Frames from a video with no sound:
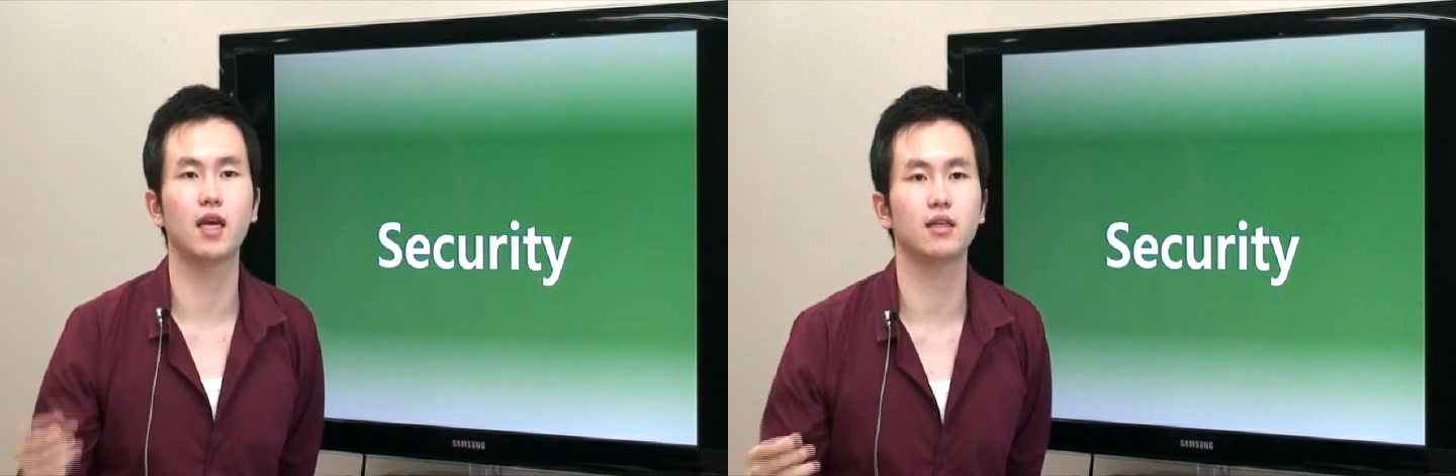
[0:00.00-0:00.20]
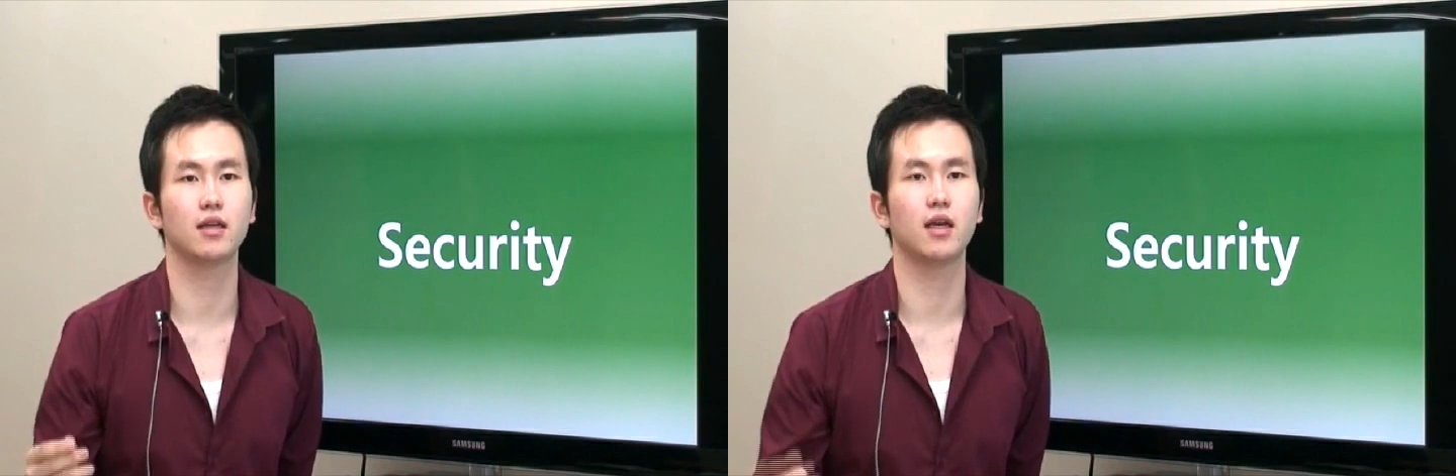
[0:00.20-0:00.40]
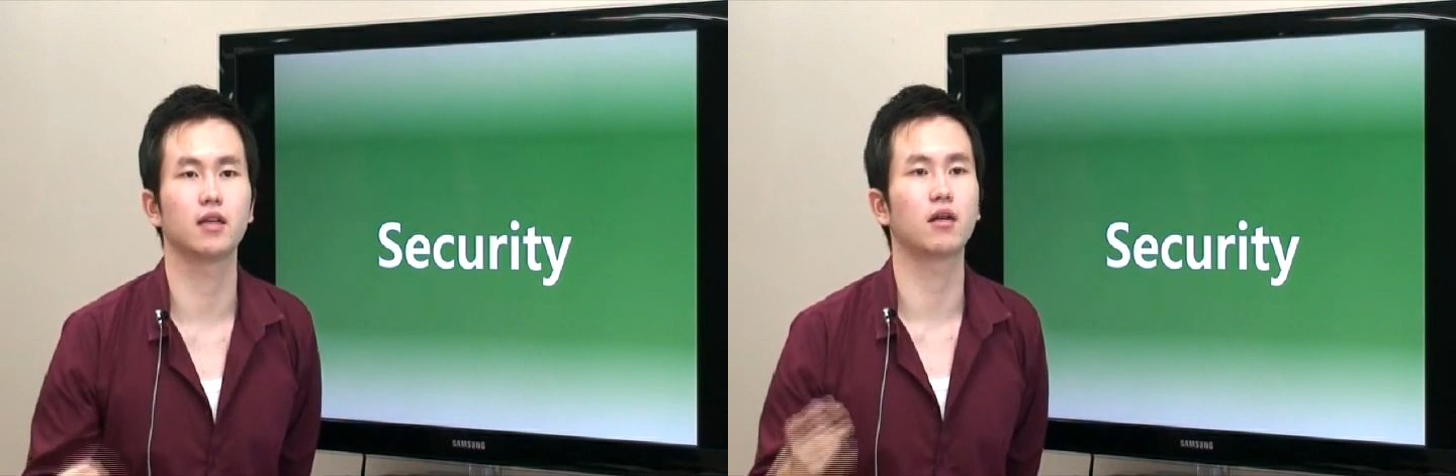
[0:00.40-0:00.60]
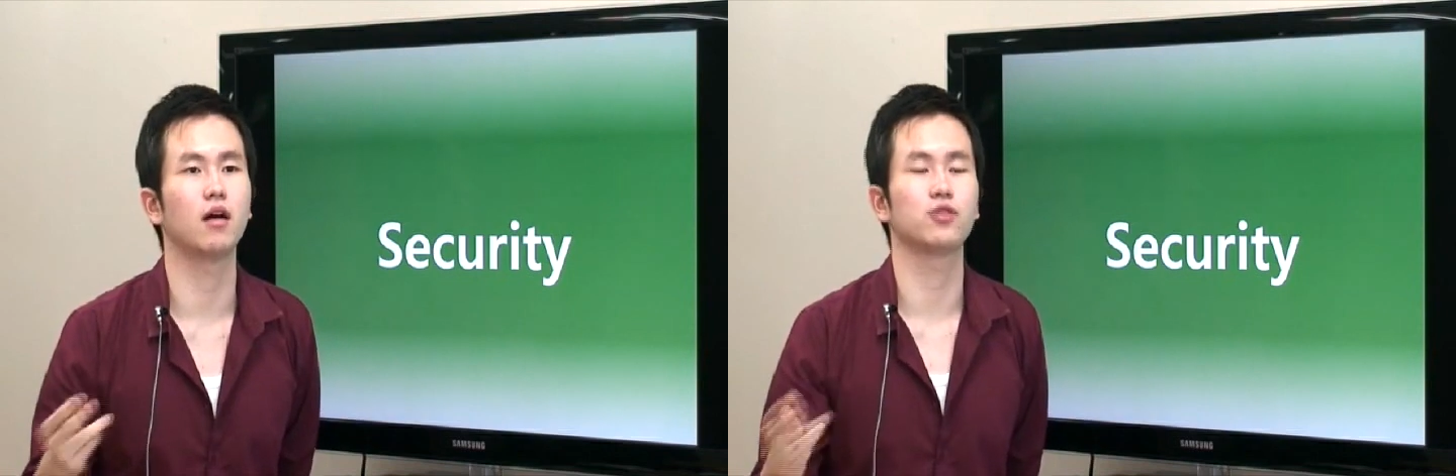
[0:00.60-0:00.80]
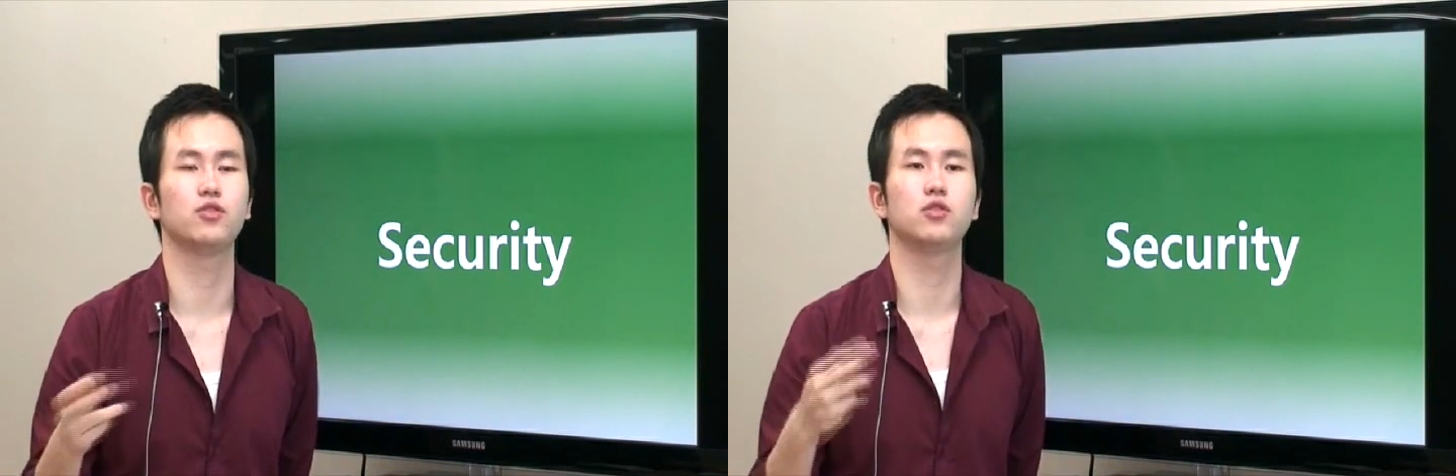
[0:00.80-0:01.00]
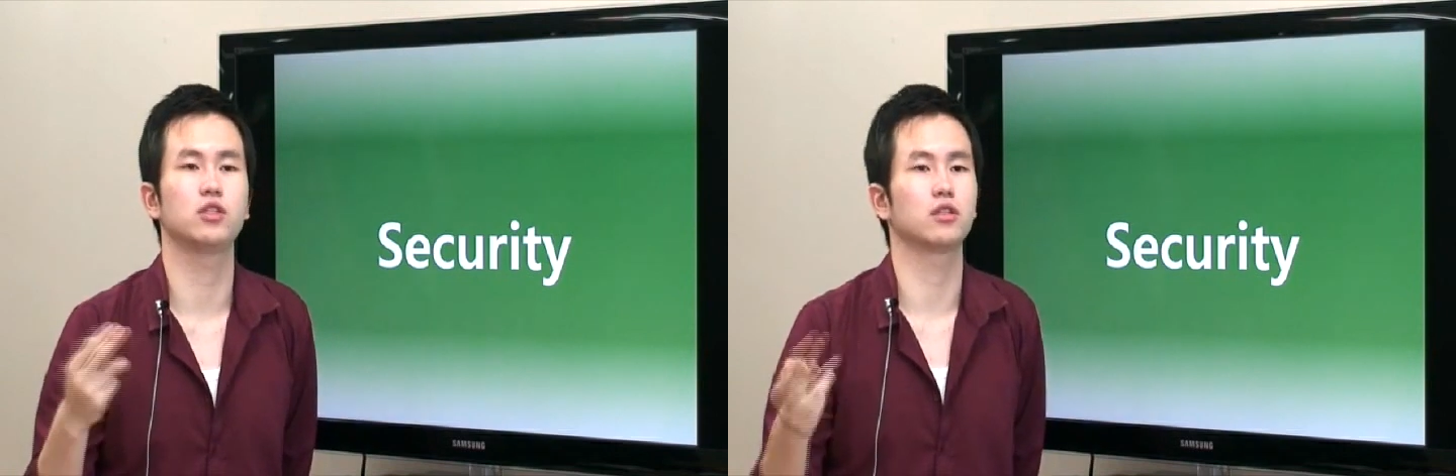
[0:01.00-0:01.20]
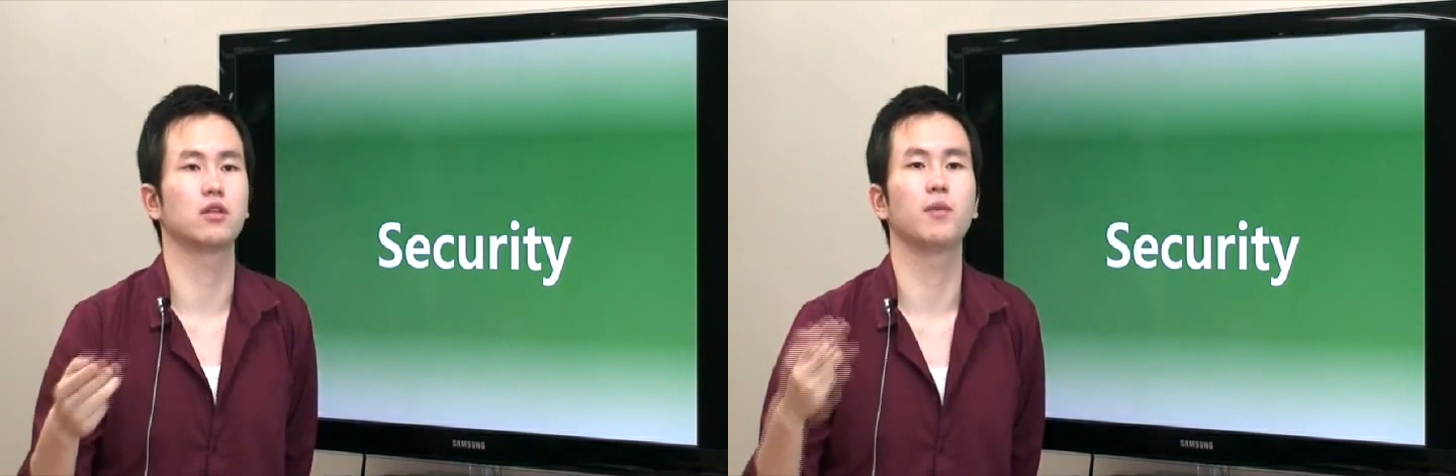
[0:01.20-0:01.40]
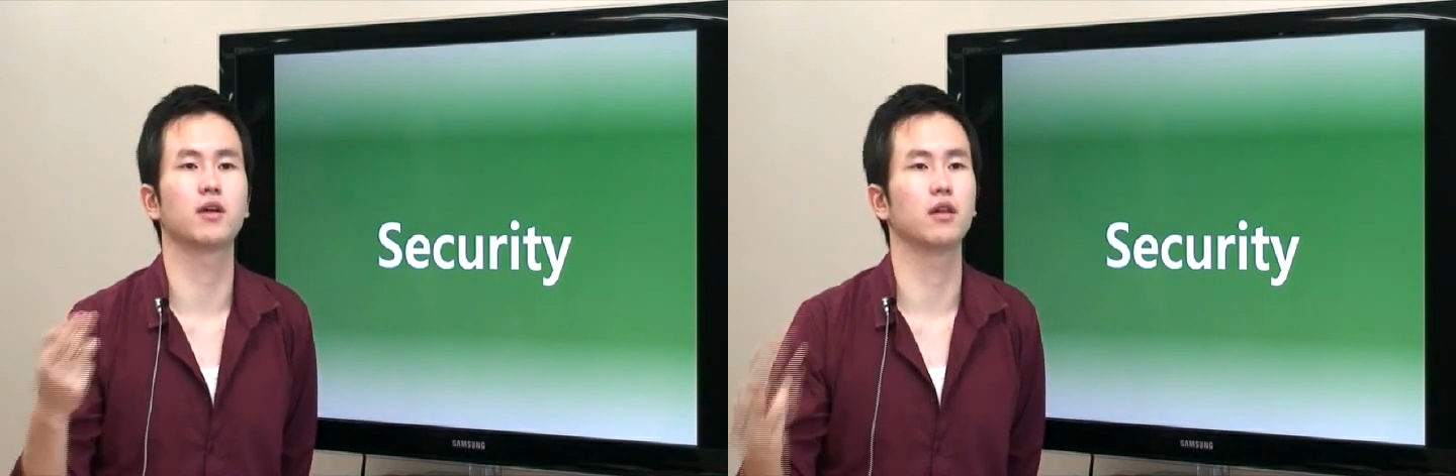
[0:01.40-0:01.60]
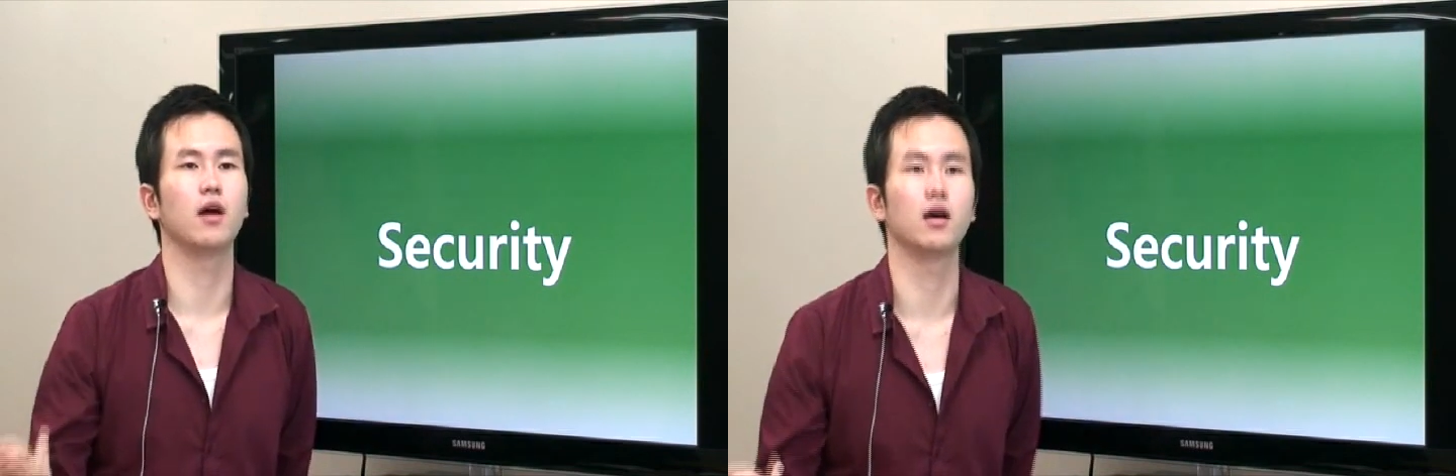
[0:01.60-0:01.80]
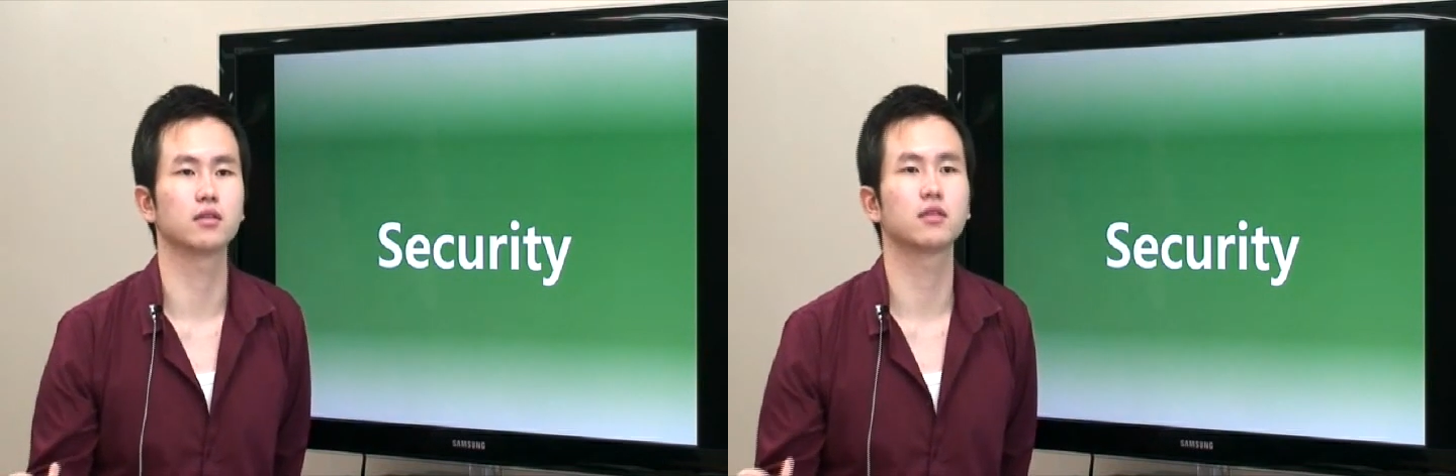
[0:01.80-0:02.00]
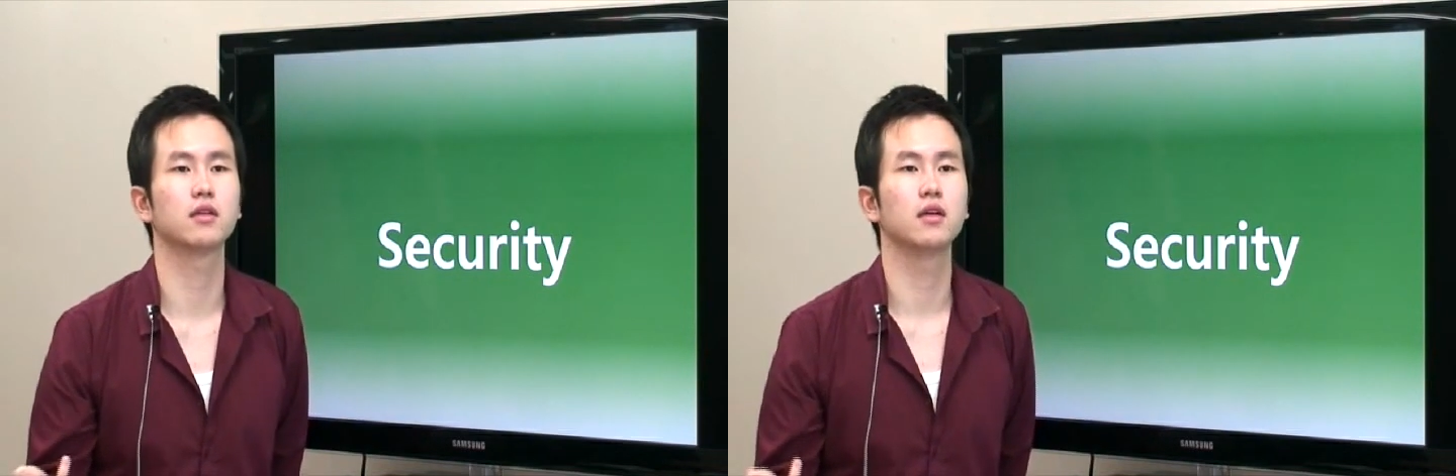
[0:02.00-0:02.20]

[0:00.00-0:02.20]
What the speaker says: data and cause huge economical loss.